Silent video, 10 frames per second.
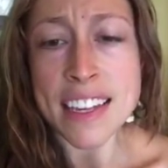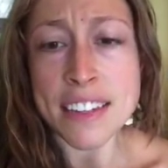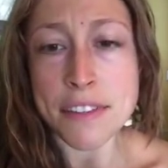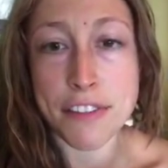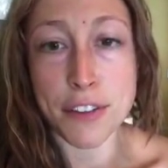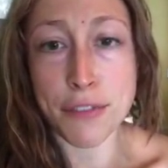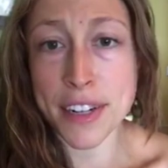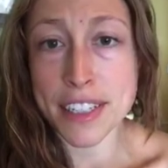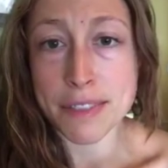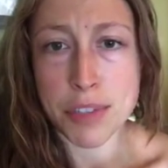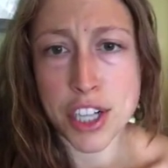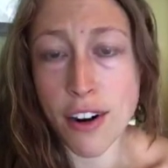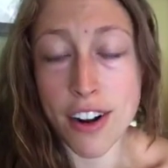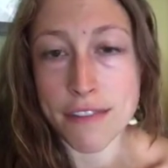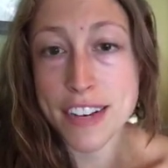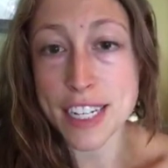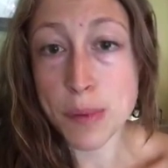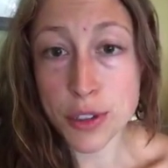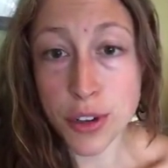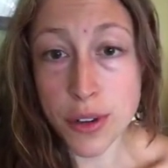And feel free to share it
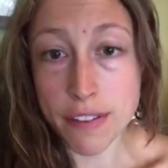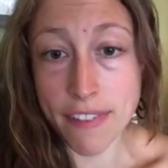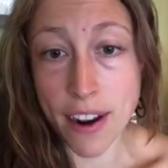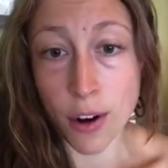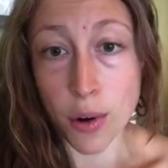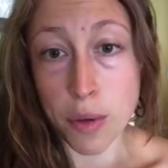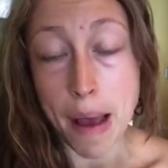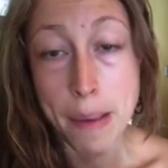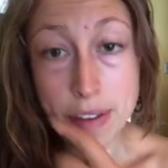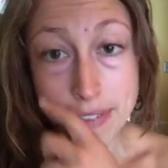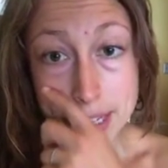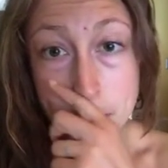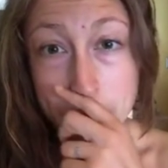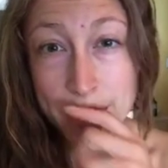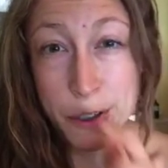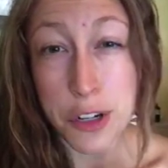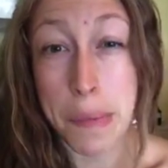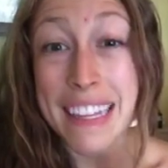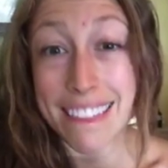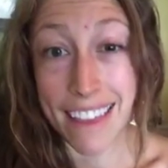on Facebook too. You can find our Golden Poppy Facebook,
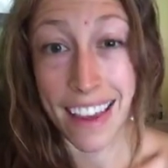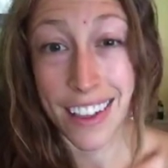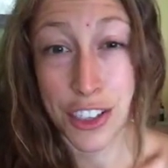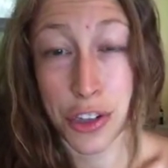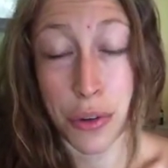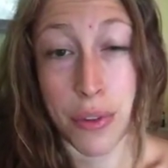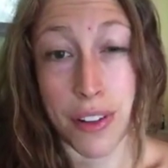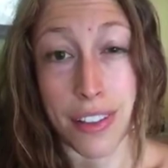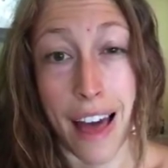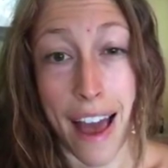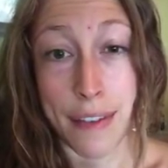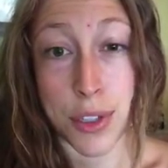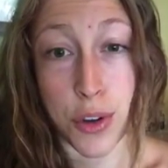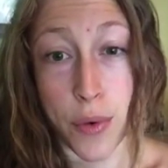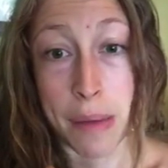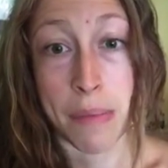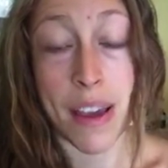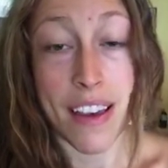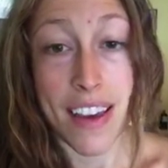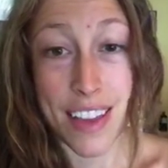and there should be a link to the live
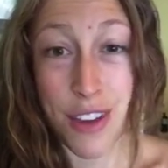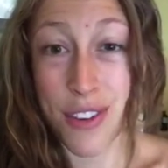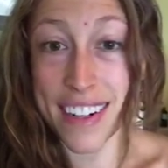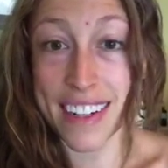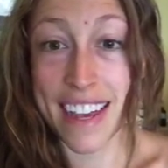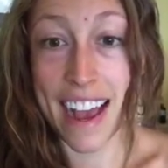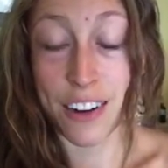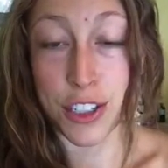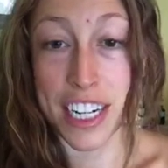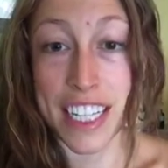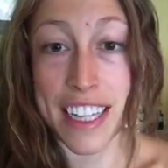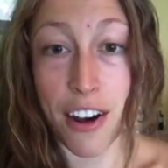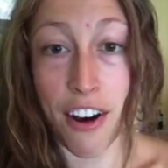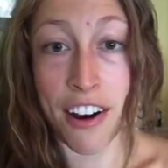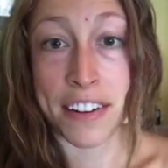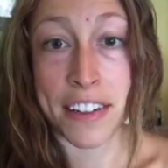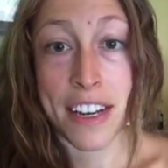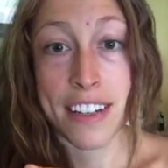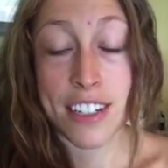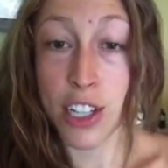stream that you can actually click
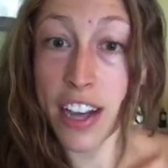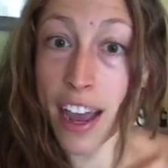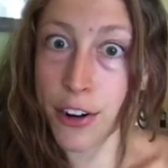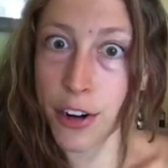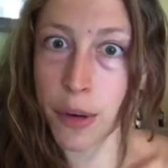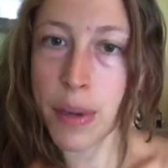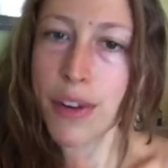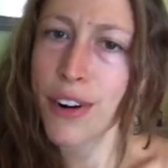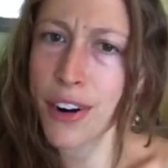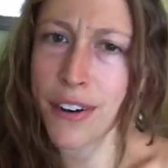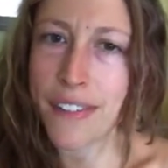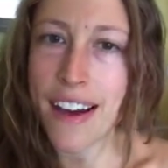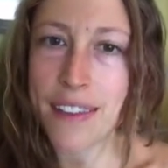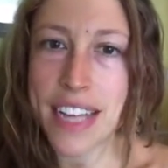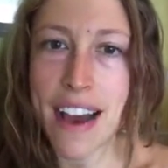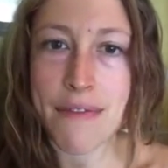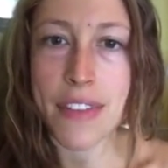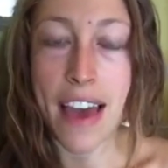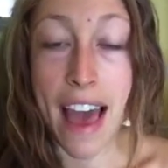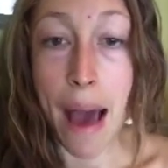on to look at on your computer. You don't even have to
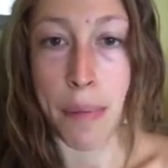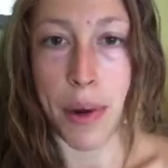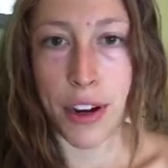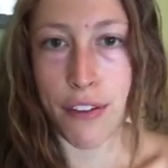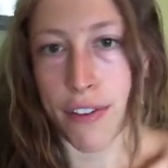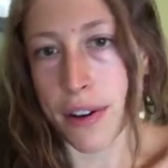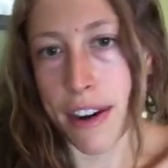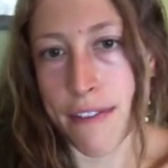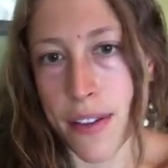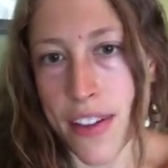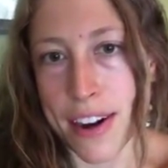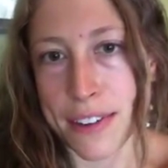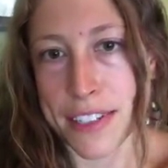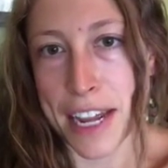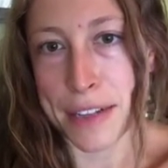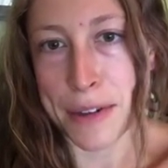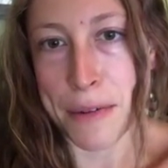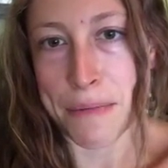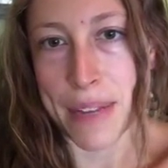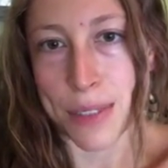have the app on your phone. I found that out
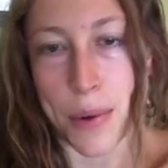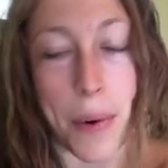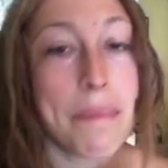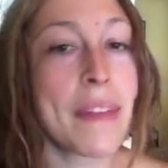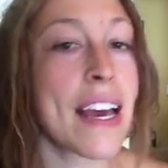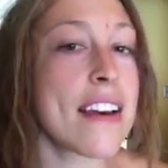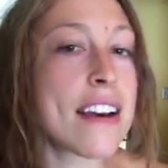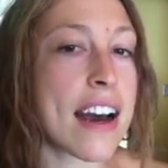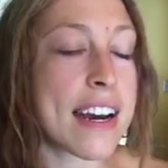today, so that's cool.